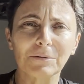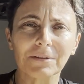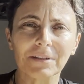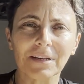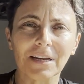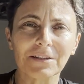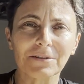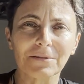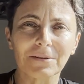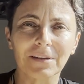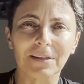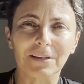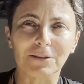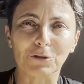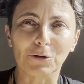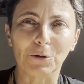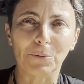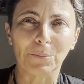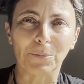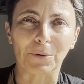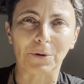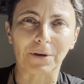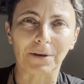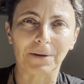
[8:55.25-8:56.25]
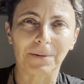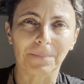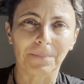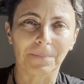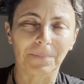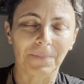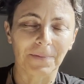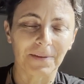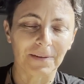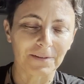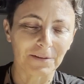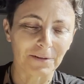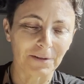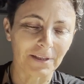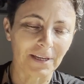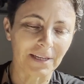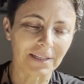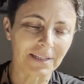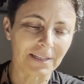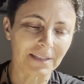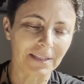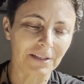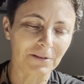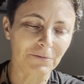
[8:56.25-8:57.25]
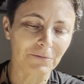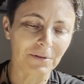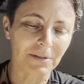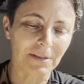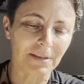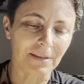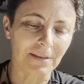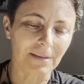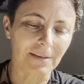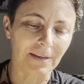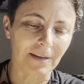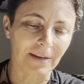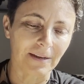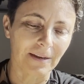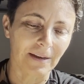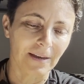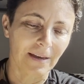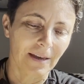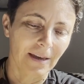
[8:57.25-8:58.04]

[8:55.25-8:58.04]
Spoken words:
actually a tomboy. So that's an interesting thing.